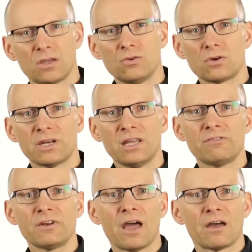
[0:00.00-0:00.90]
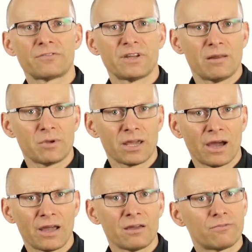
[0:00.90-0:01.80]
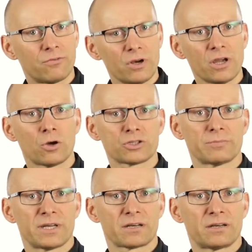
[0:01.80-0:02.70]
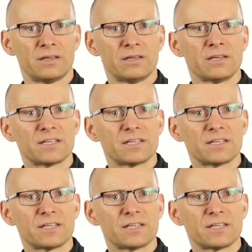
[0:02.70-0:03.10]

You can even have Dynamic AI fully automatically